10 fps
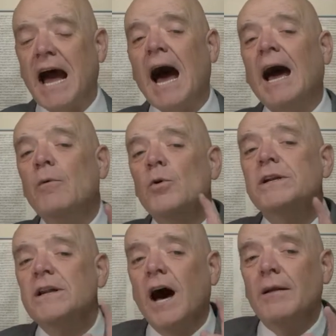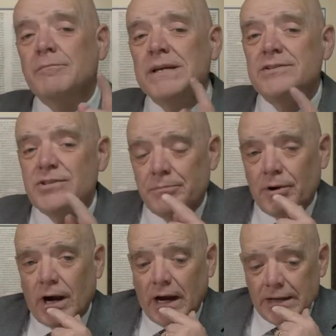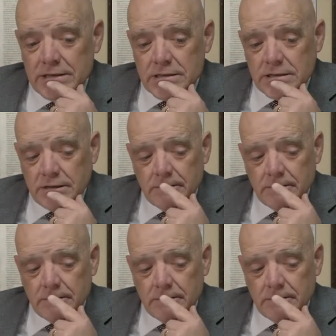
I would not be surprised